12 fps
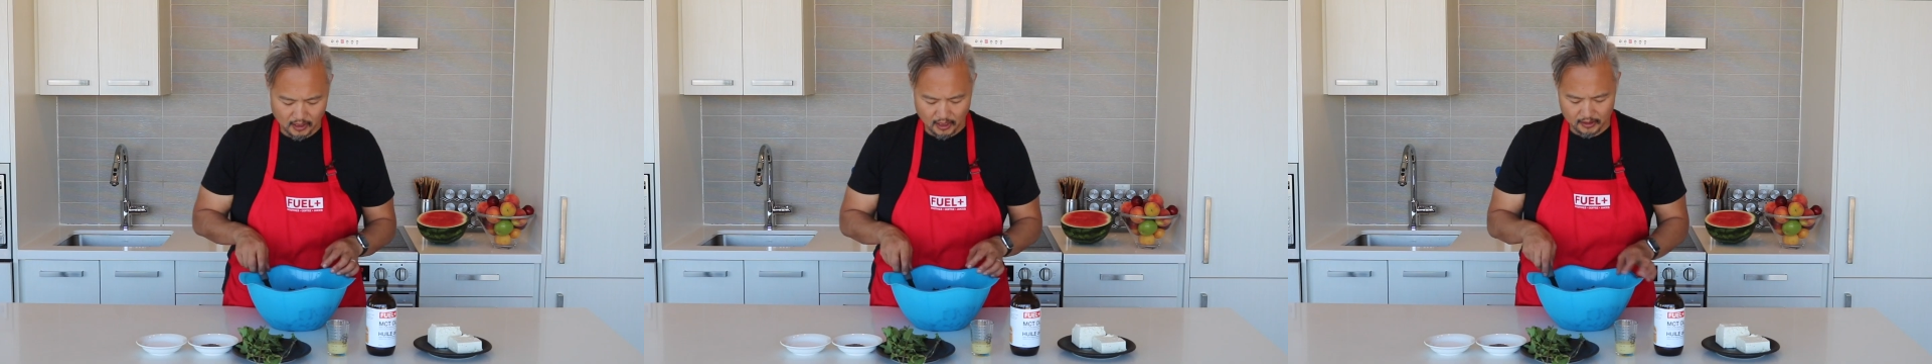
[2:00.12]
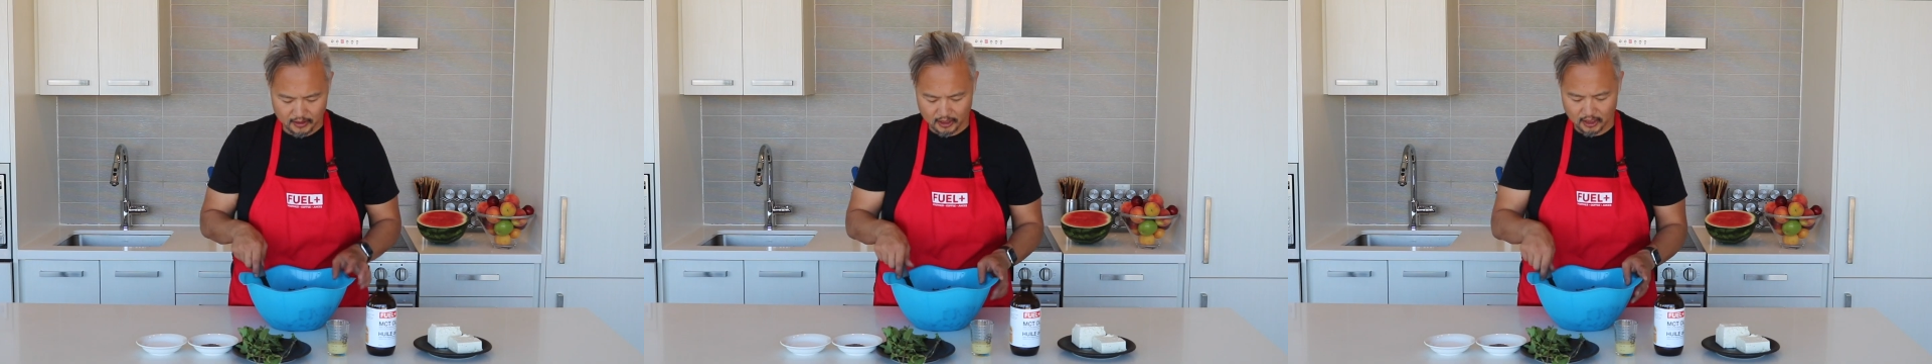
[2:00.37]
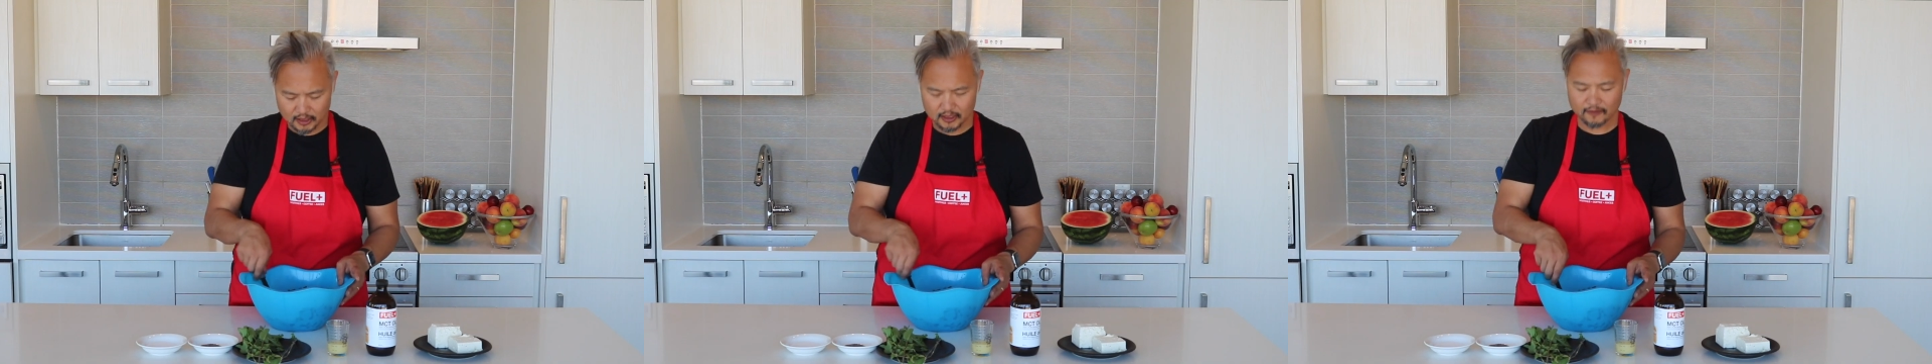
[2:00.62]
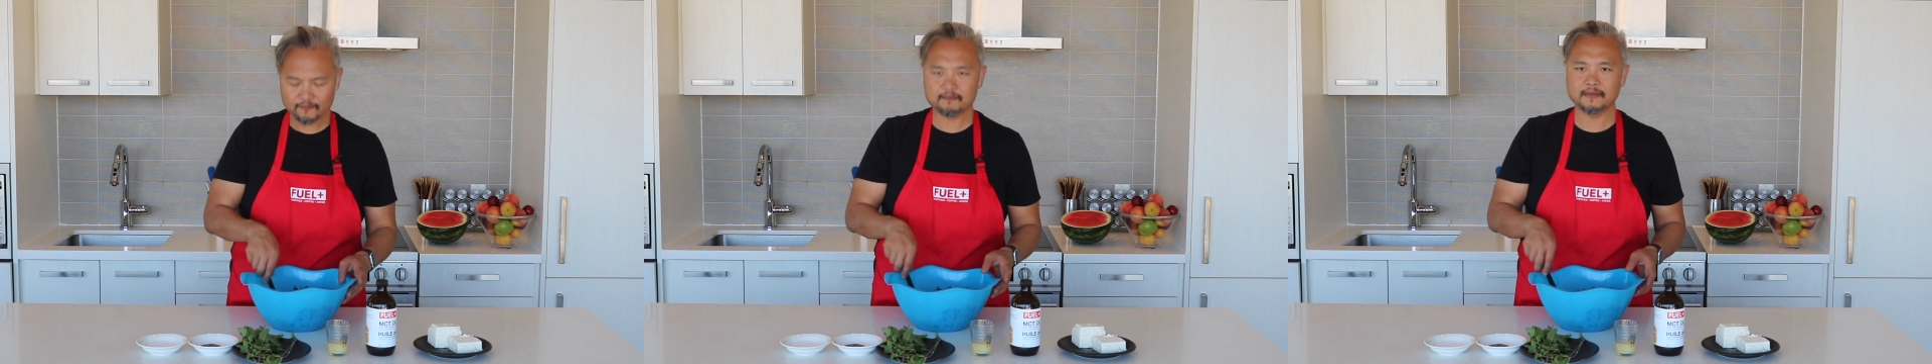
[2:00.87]
I think I got
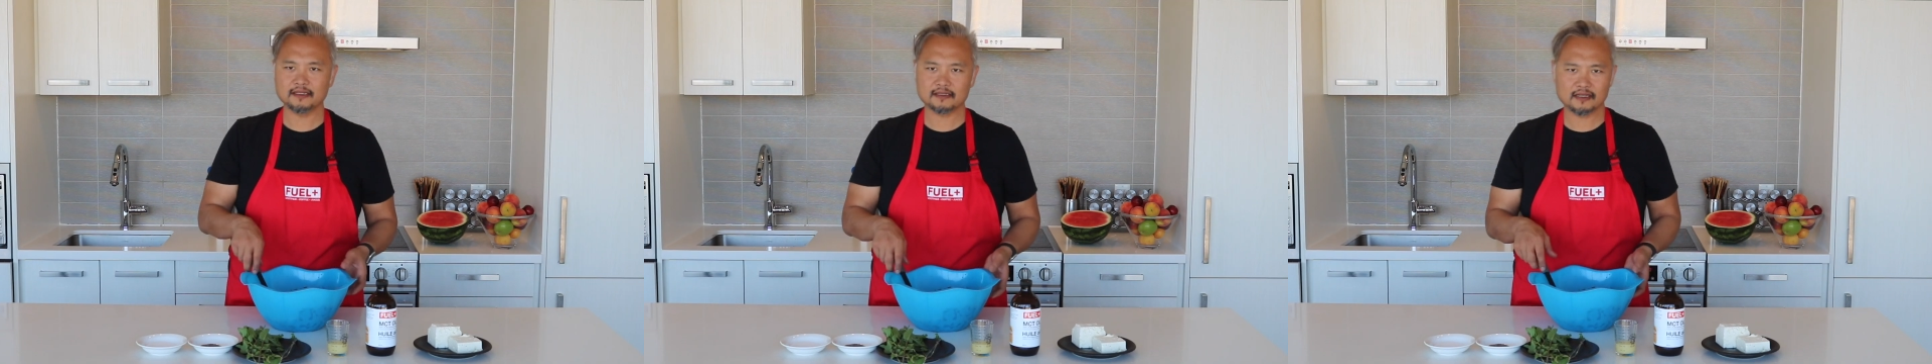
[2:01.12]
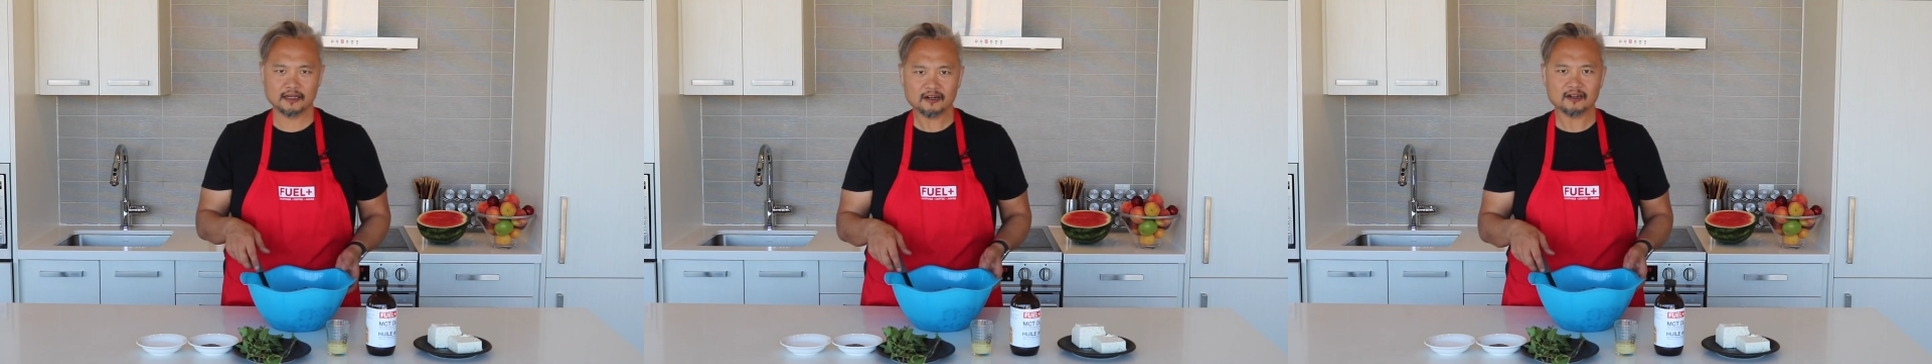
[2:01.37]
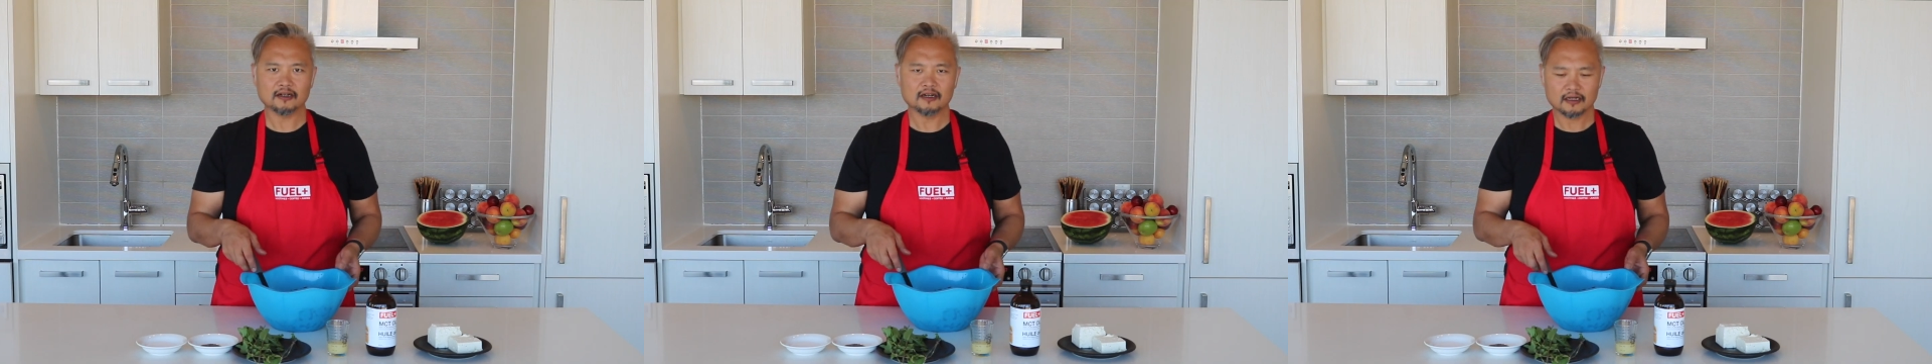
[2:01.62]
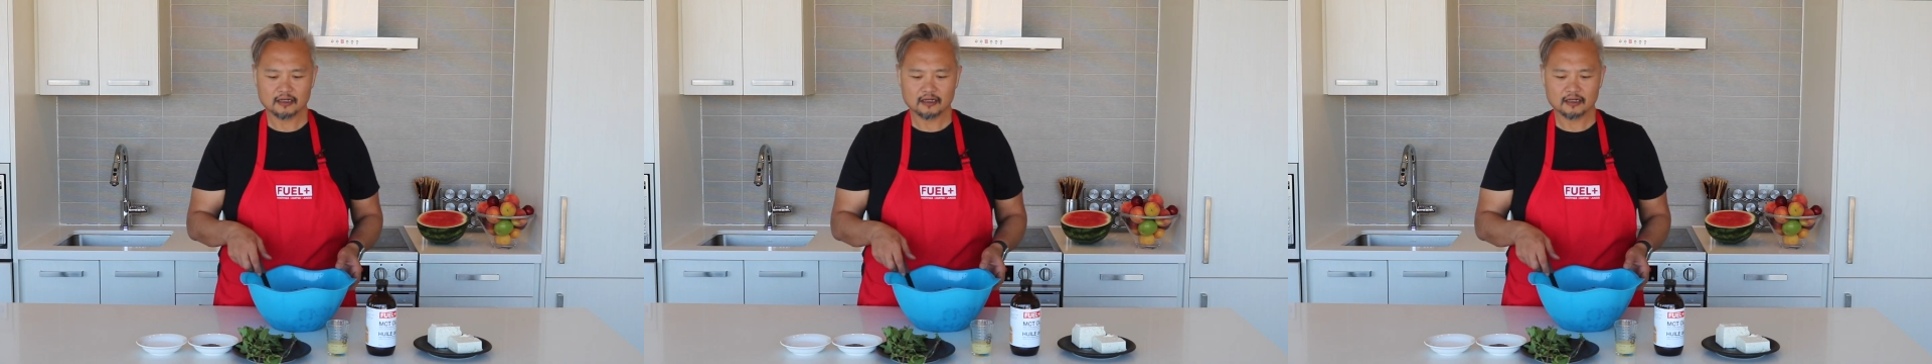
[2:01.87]
enough mints here.